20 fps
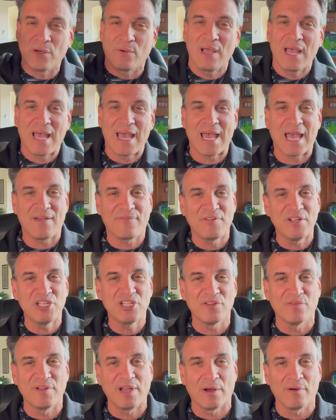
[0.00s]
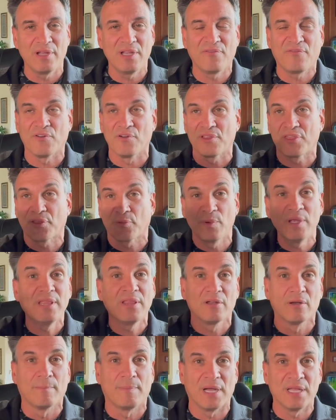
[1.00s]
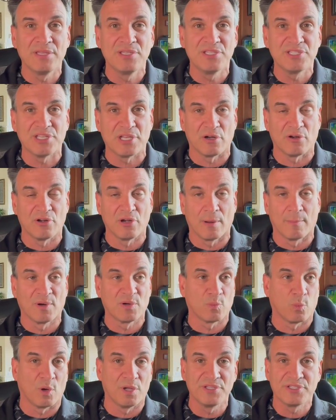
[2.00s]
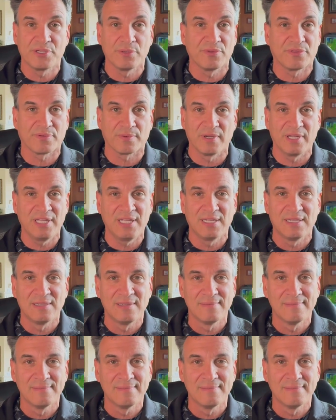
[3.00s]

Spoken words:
half inch of area for 3 little buttons that are numbered 1, 2, 3.